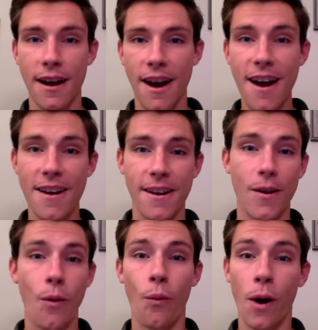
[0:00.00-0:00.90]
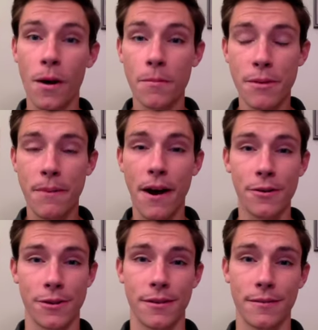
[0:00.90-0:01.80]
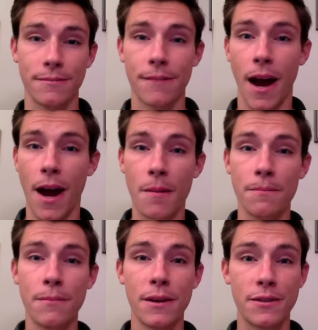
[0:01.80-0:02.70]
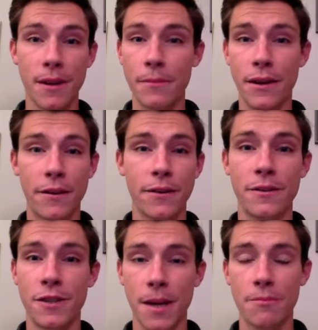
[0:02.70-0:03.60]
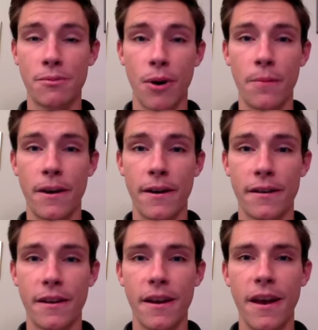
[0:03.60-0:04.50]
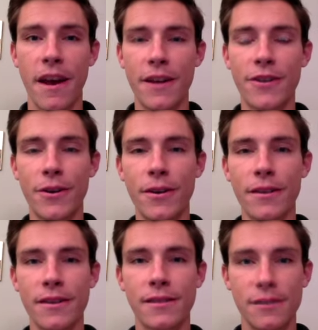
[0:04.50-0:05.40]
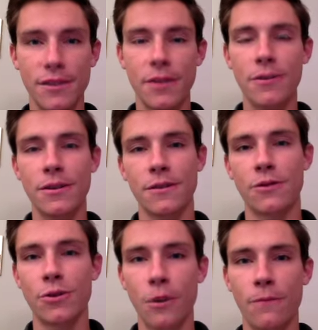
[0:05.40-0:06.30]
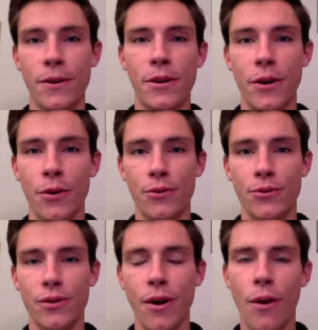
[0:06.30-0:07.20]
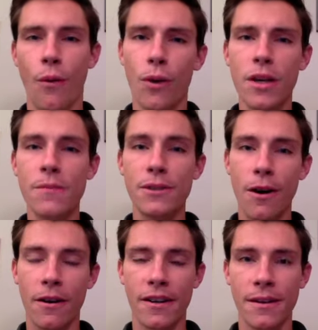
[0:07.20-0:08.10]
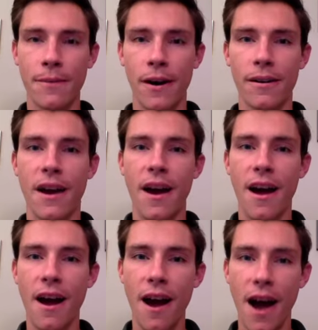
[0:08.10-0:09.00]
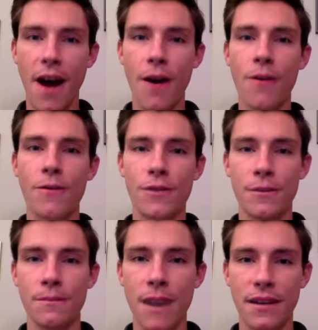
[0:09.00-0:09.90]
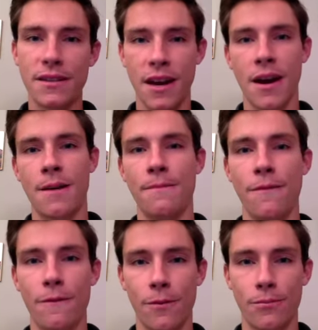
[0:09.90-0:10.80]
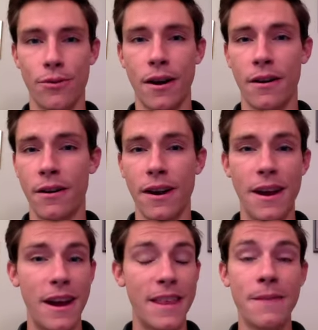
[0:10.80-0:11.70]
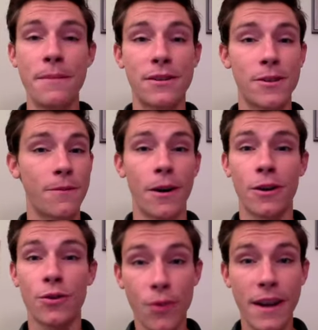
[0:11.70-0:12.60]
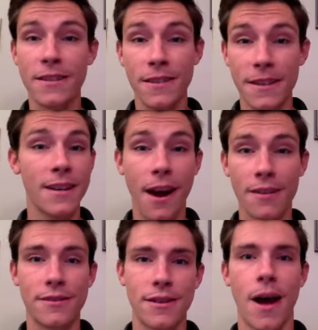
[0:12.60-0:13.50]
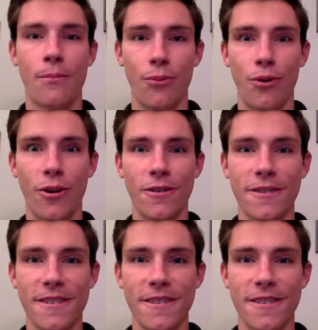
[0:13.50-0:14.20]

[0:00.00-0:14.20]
Hi, welcome to Pausa. I'm seminarian James Boback, and during this series of short videos, we're going to be talking about how to make time for prayer in the midst of our crazy, non-stop world.